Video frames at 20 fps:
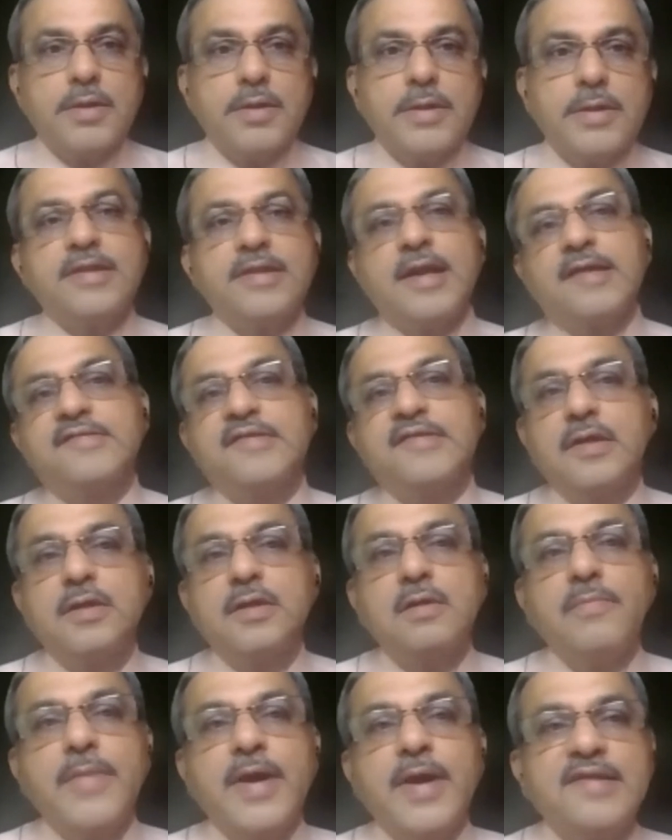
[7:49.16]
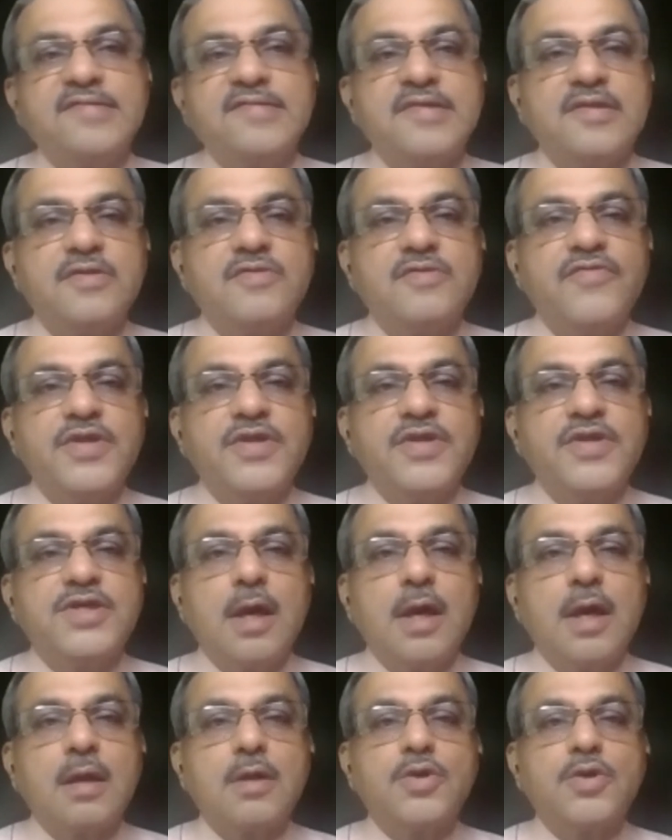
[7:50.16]
Then there are certain medicines
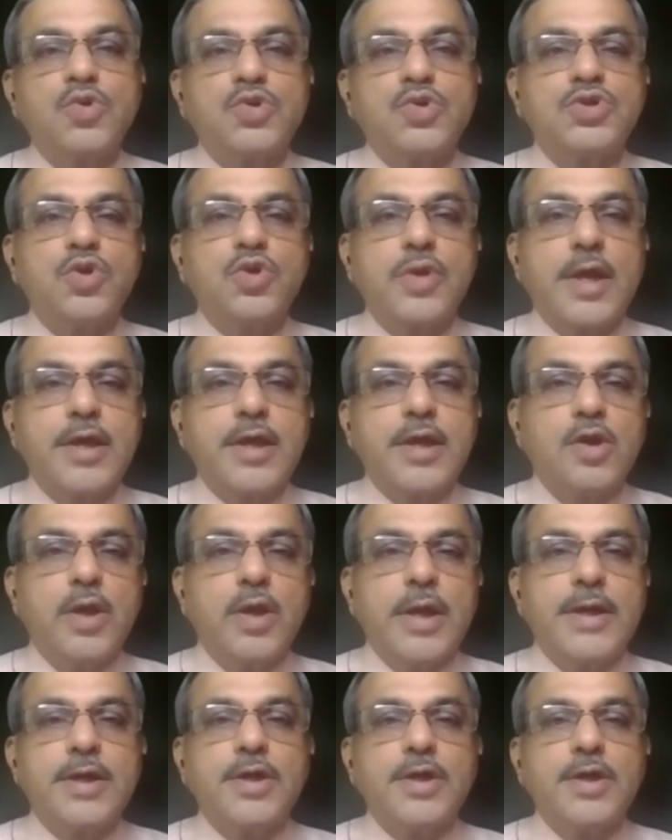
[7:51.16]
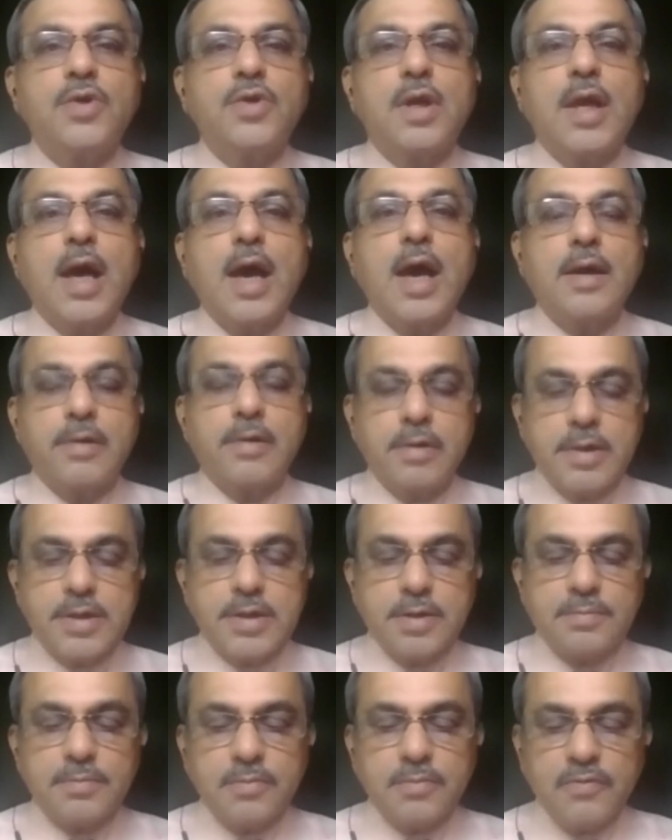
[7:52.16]
which are used to regulate your heart
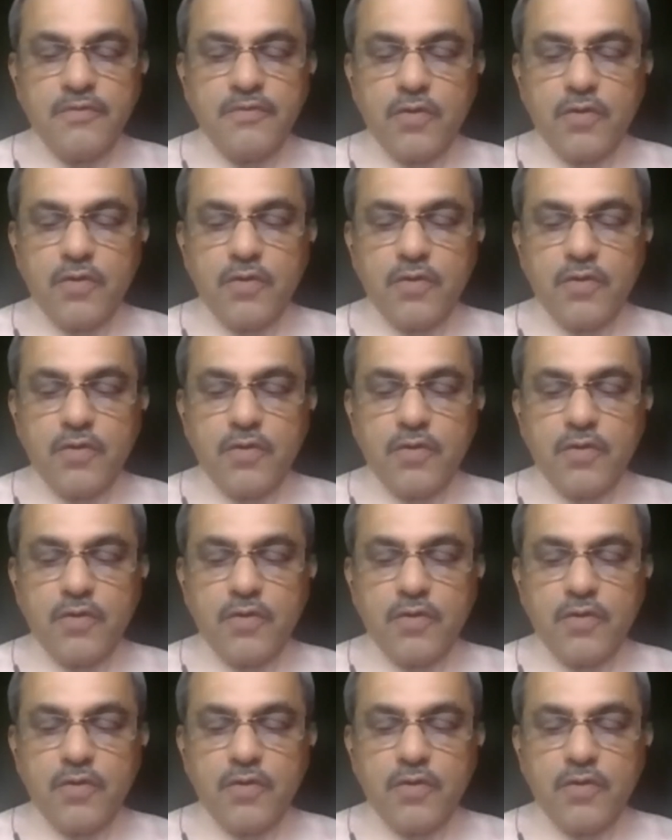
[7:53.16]
rhythm.